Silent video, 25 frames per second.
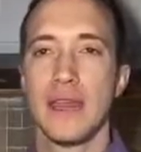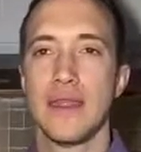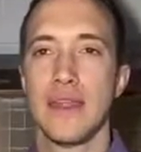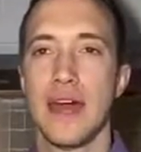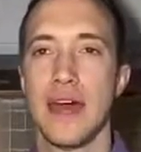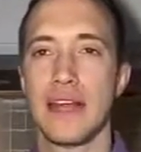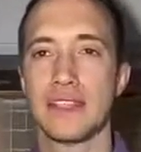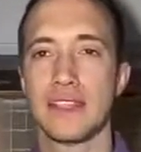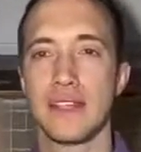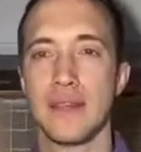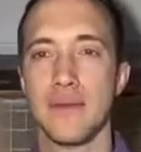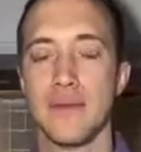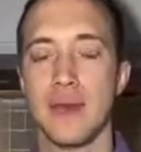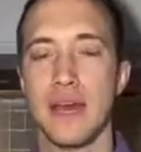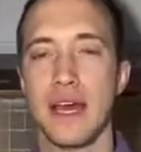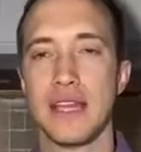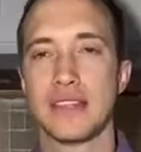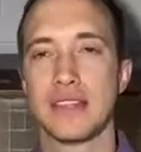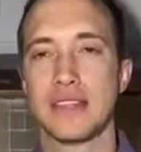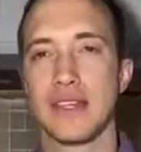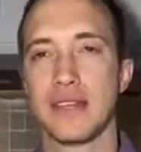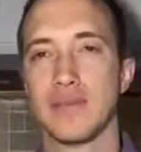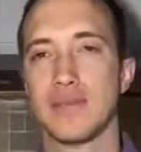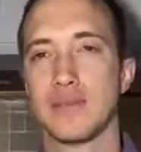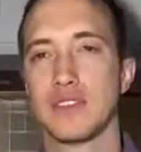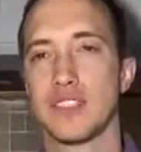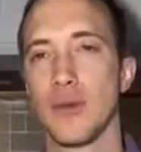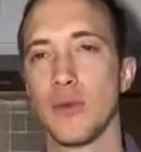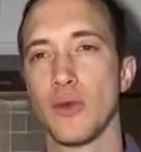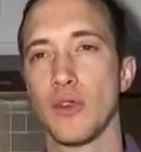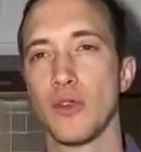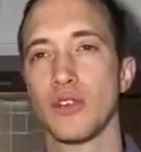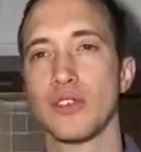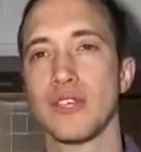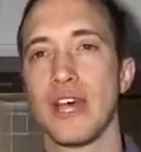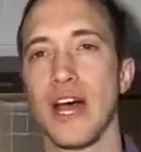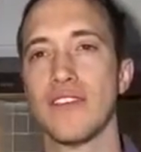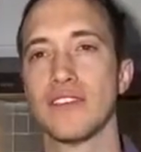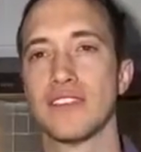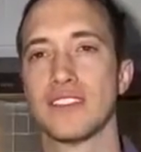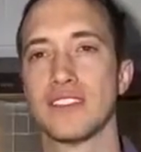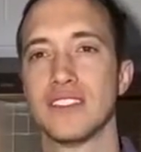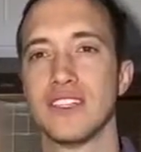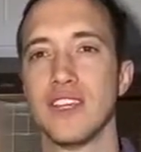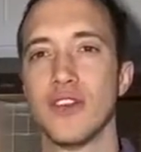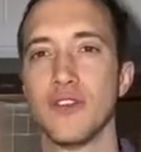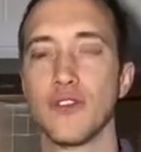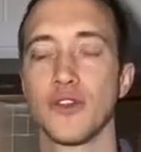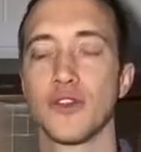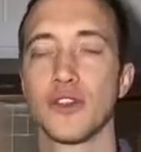It's someone who has
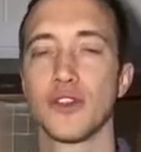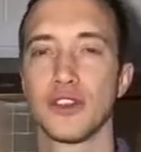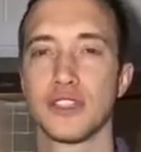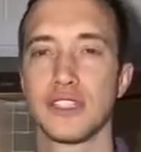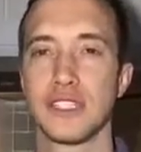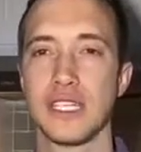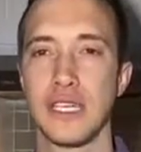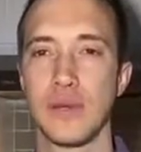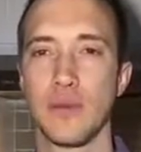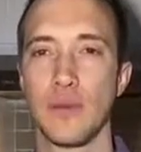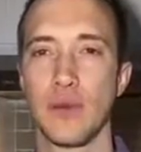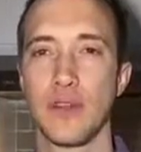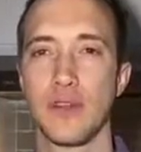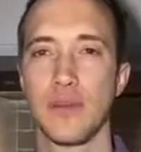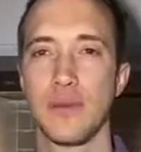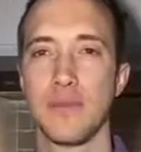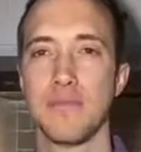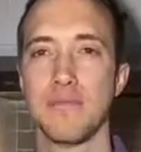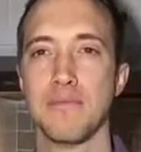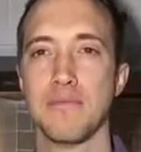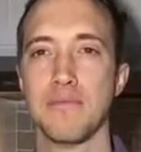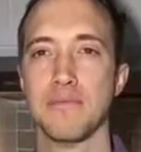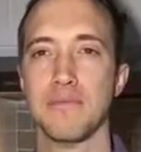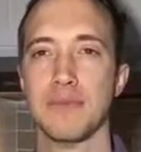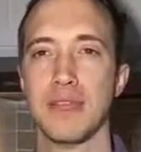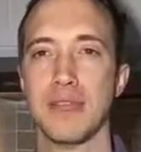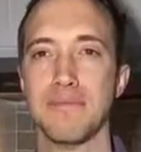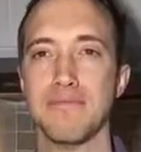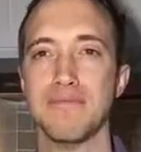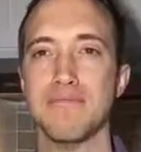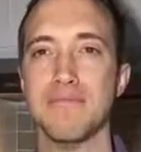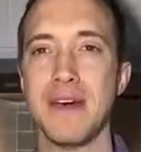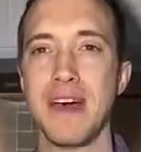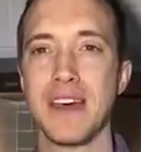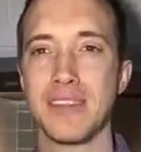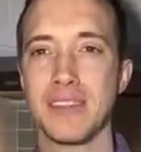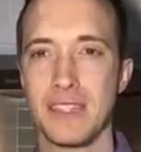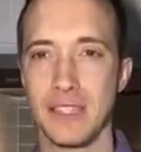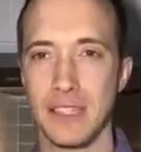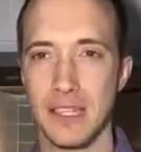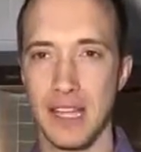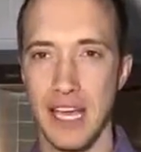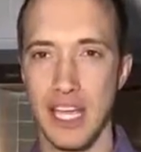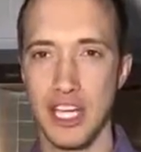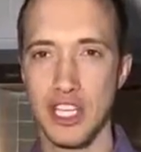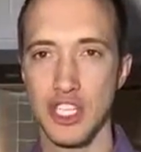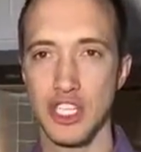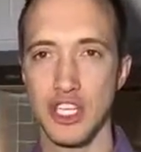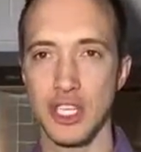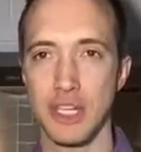difficulty with
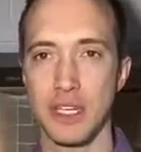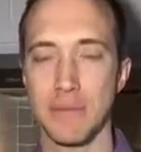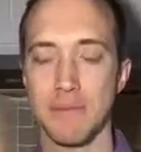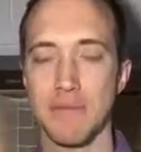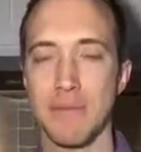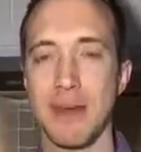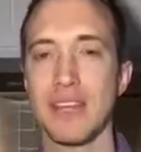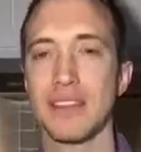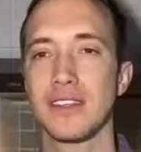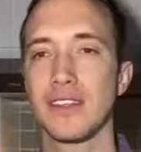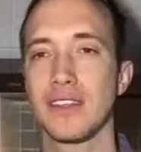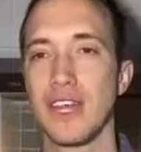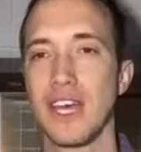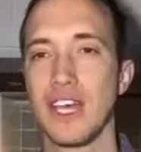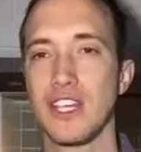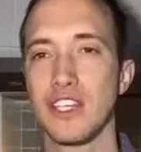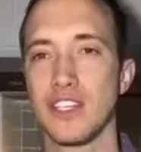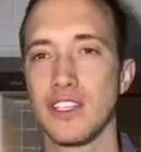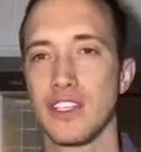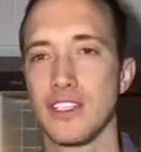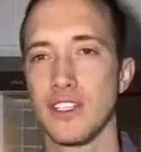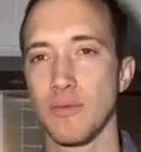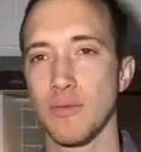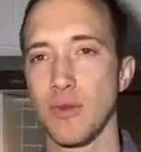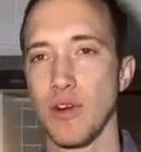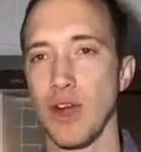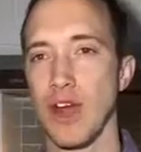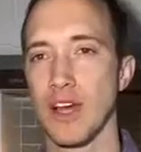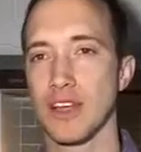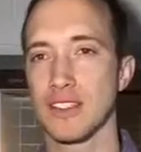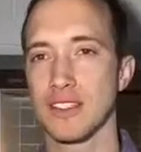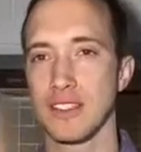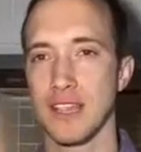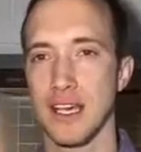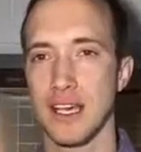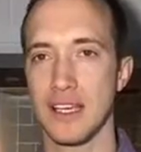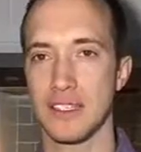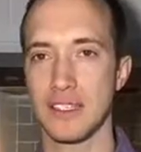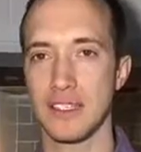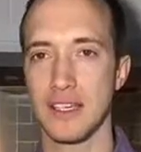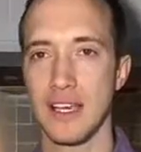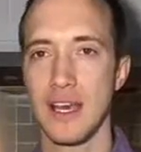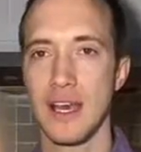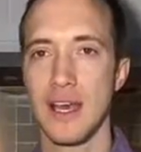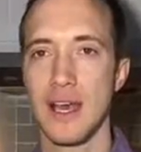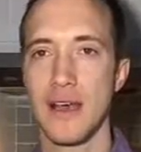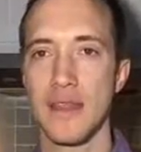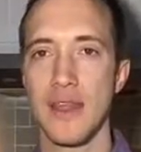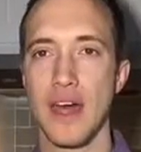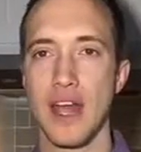methylation. Methylation is a process
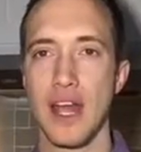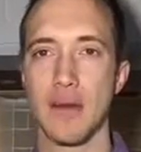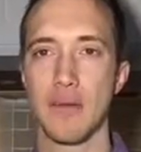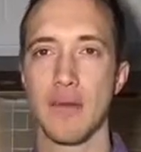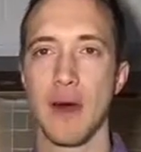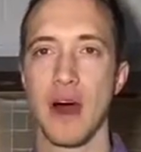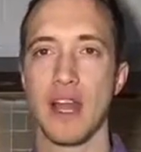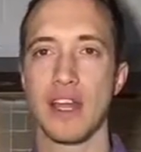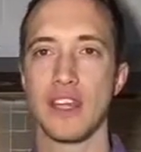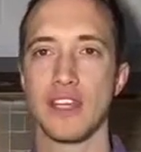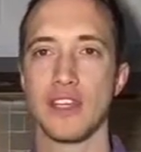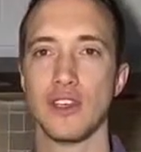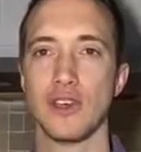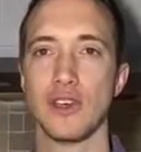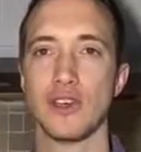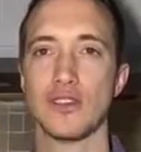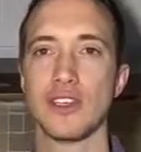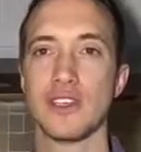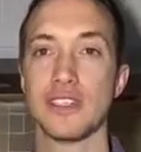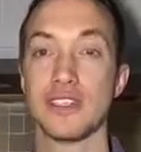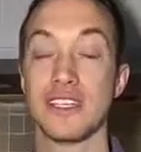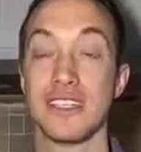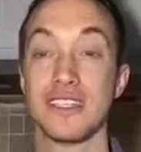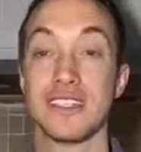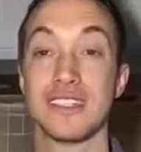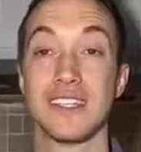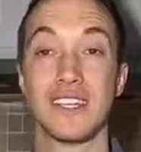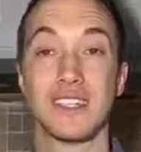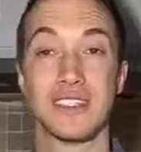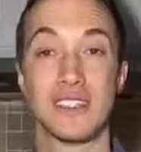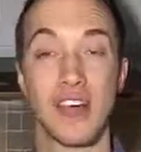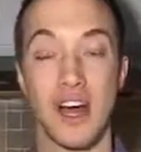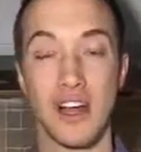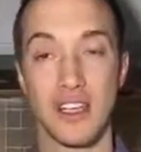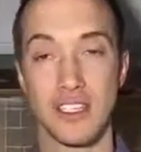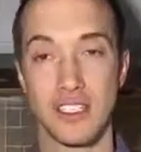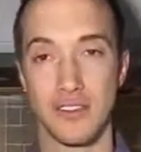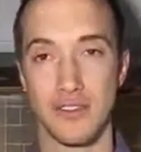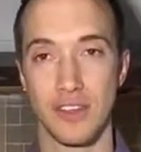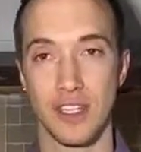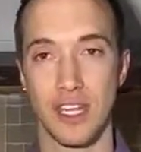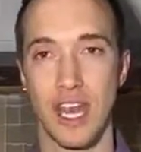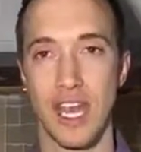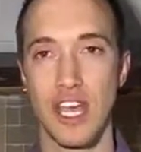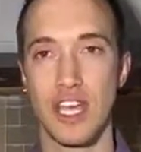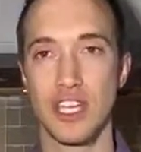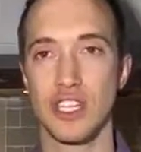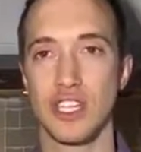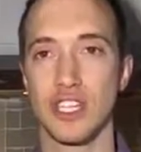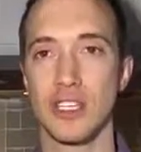that our body uses in
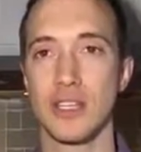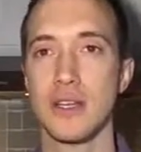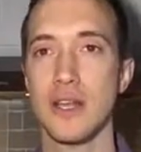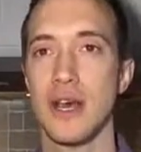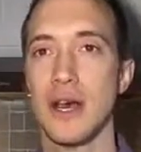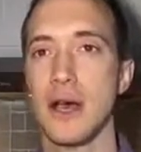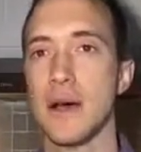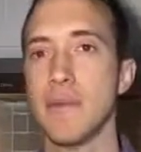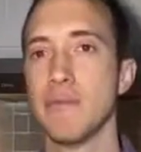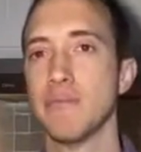detoxification.